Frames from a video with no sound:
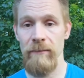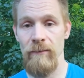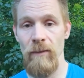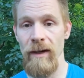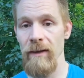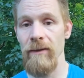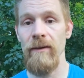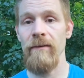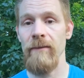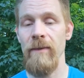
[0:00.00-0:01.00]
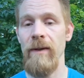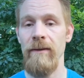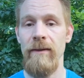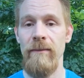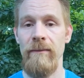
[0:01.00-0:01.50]
what I learn
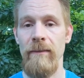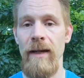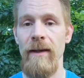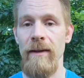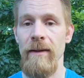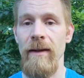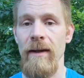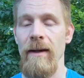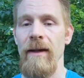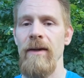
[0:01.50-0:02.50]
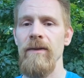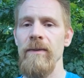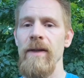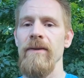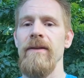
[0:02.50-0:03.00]
about them. And it was
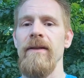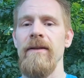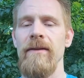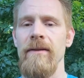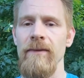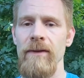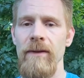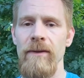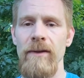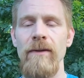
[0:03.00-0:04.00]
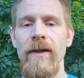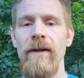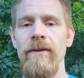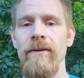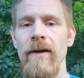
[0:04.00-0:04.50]
about 6-7 years ago
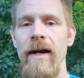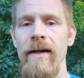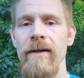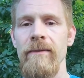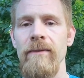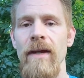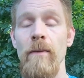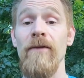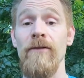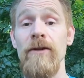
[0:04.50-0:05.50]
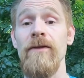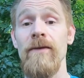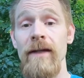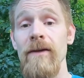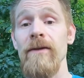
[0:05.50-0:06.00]
now. My first
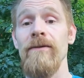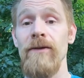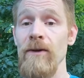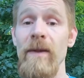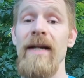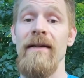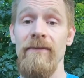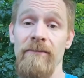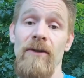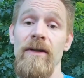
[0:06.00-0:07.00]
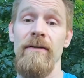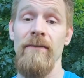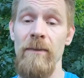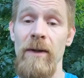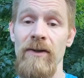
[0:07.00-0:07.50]
video, if you go back and look
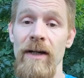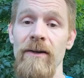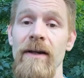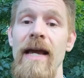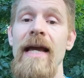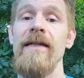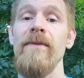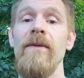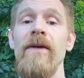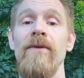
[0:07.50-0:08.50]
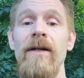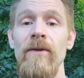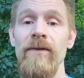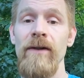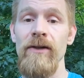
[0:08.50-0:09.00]
on my channel, is about my rainbow
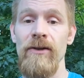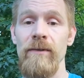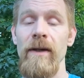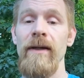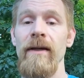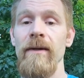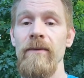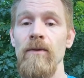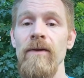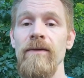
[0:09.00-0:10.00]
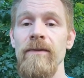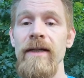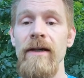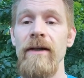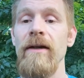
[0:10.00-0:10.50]
fish, my dwarf
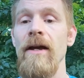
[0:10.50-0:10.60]
neon